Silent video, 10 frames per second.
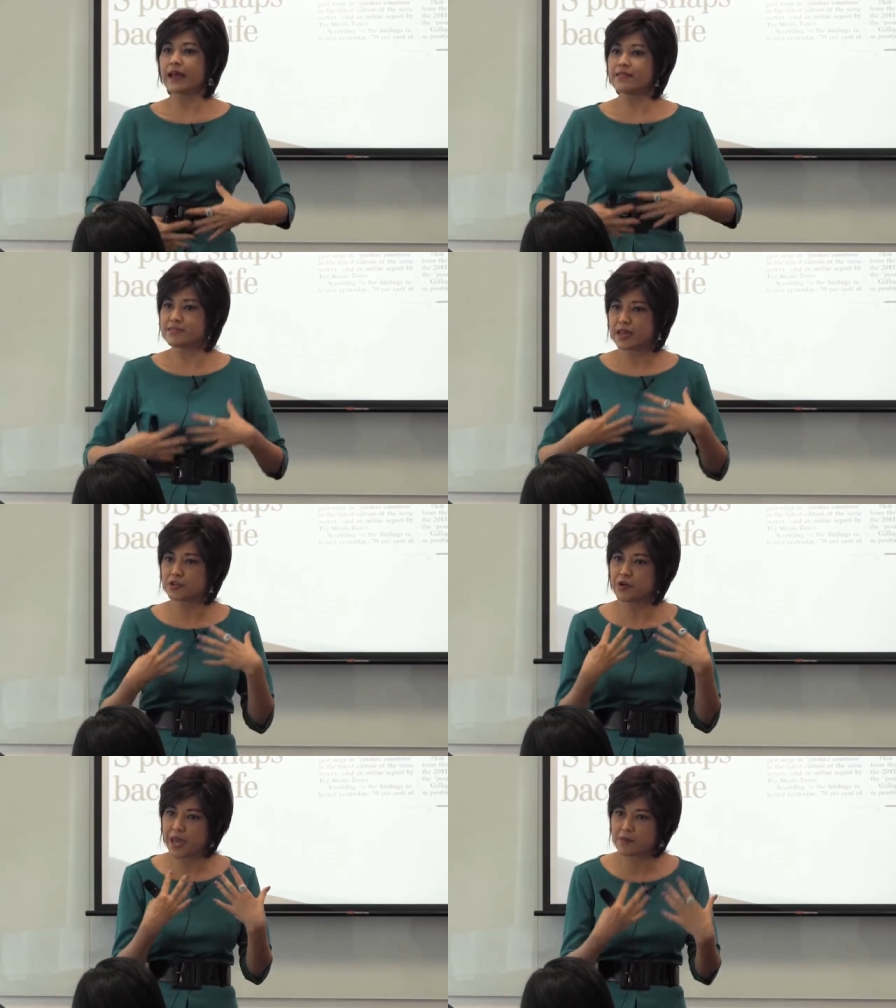And then
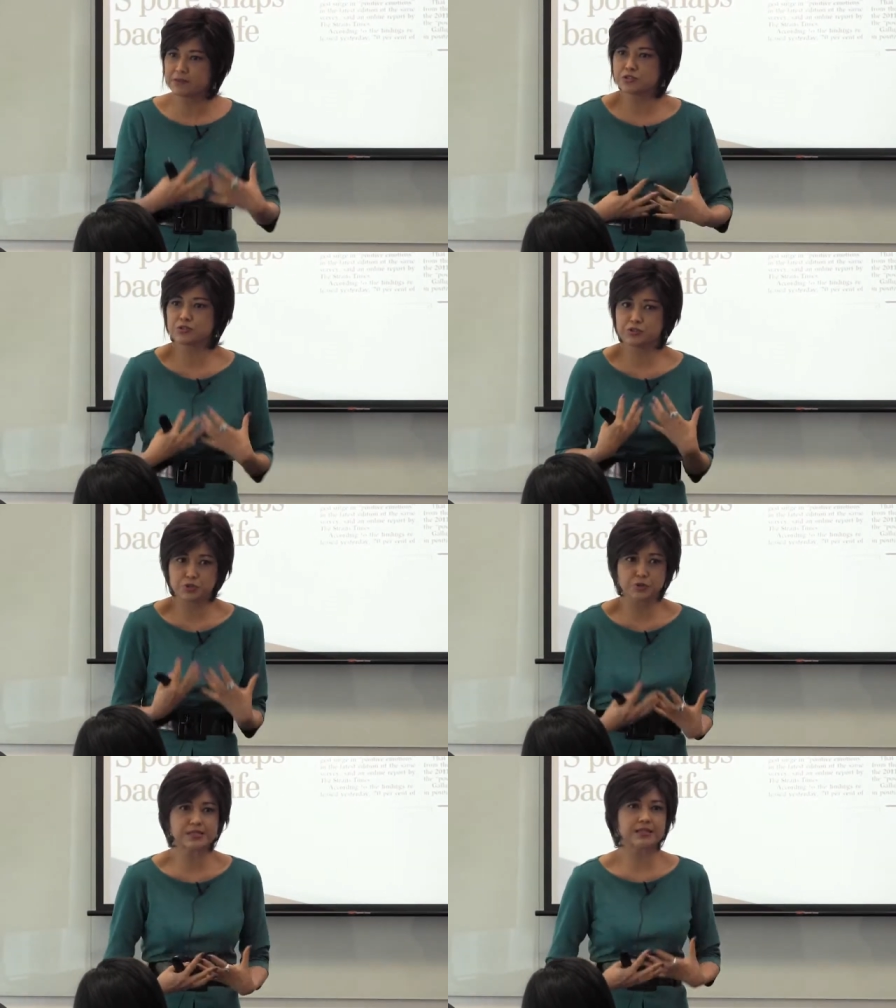you're able to
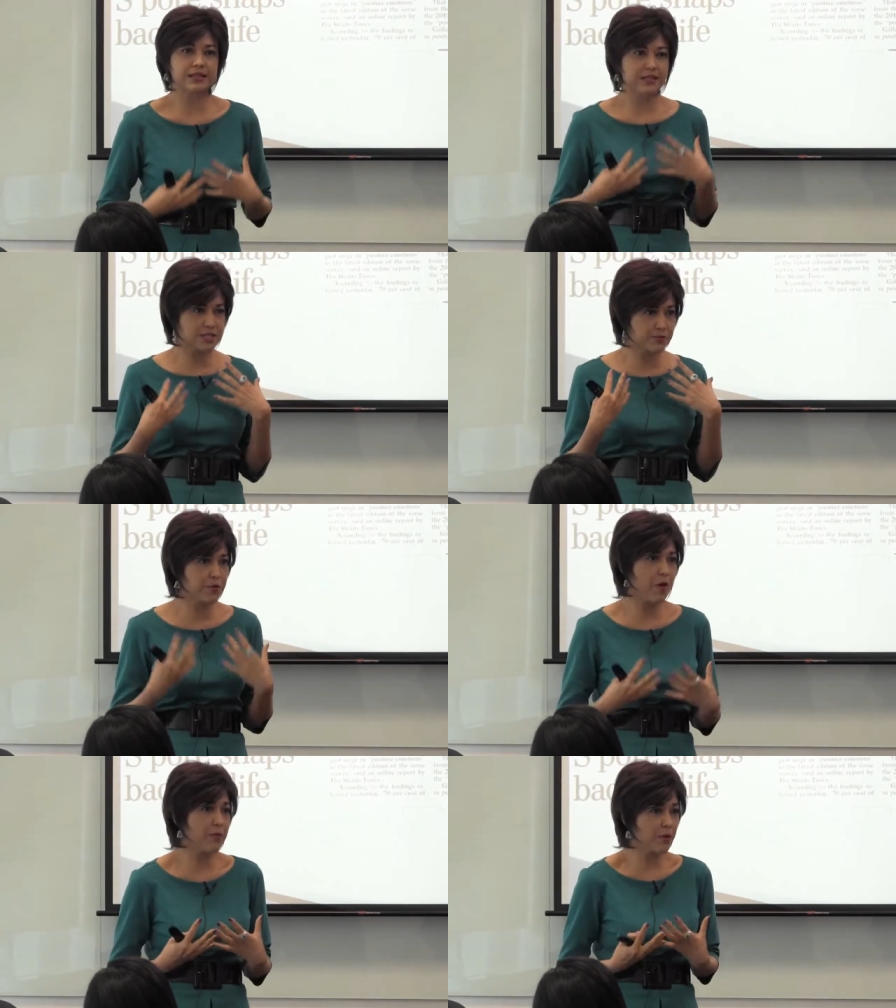use it in its
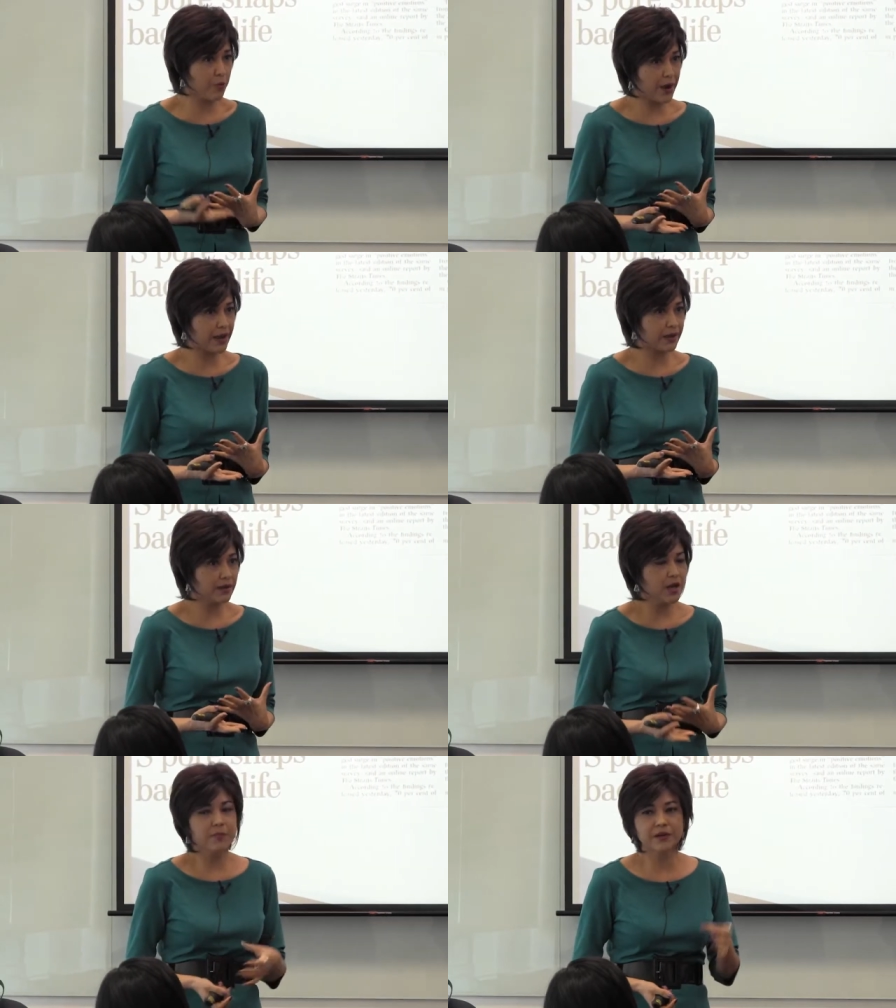proper way
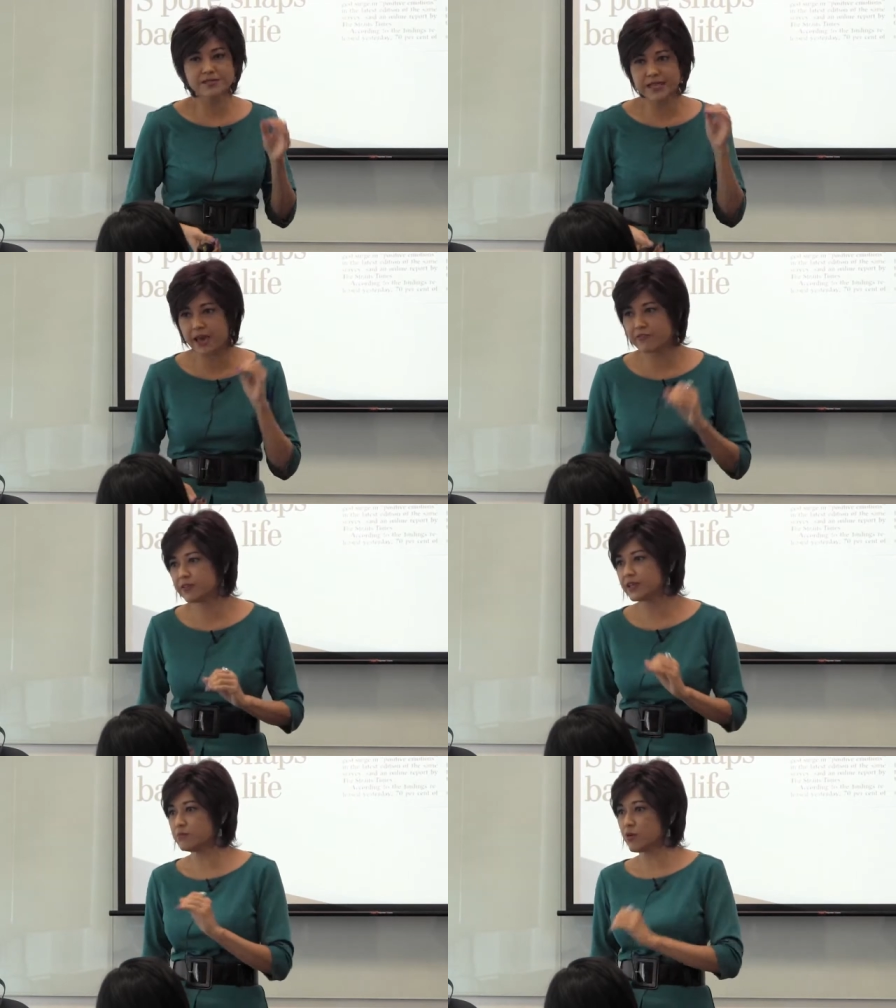because
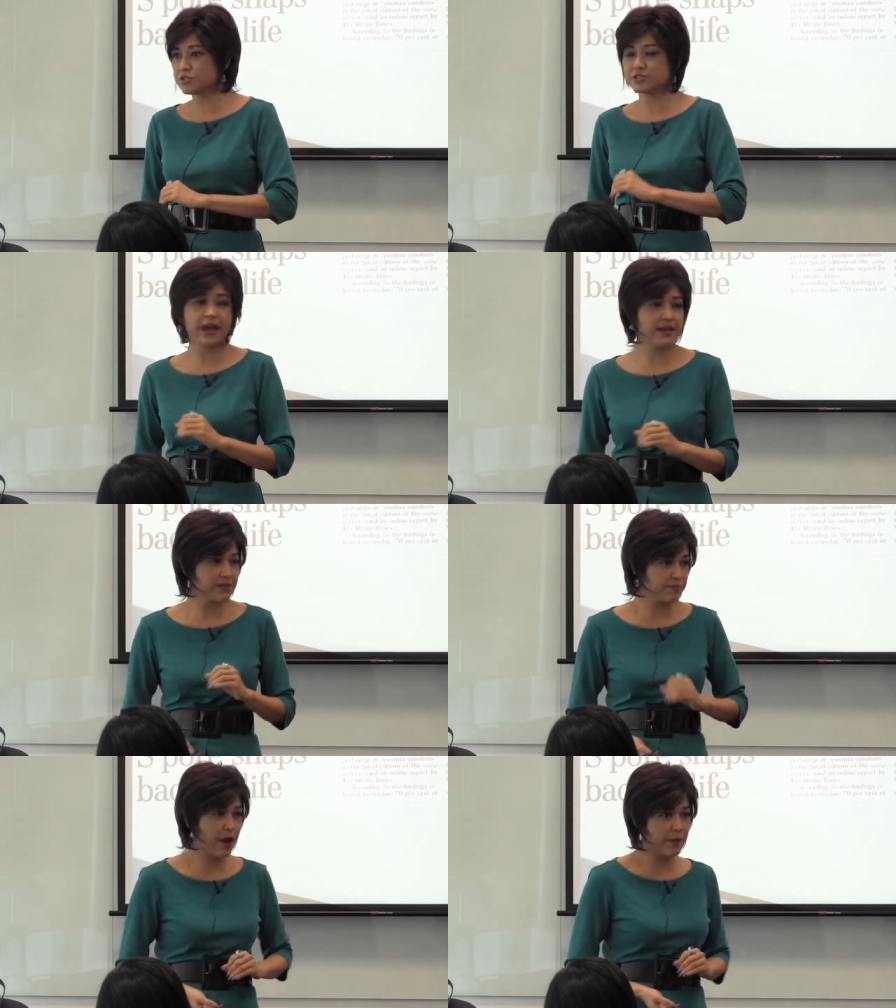every emotion has
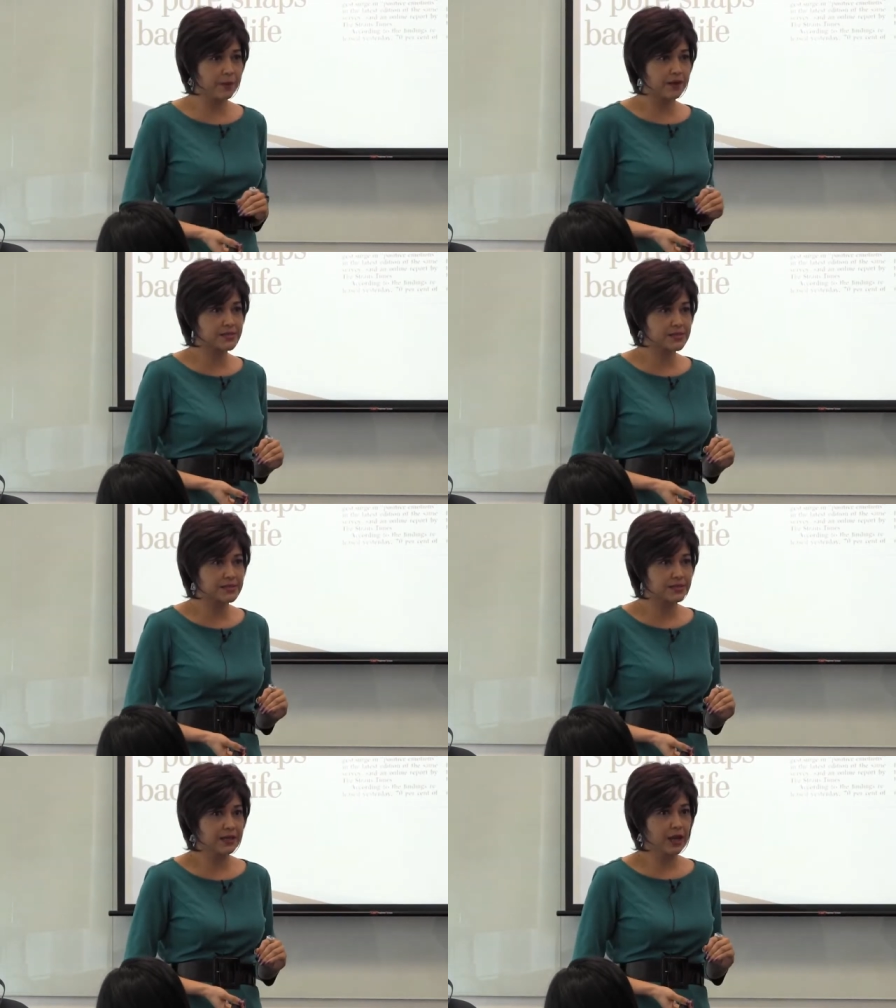a purpose.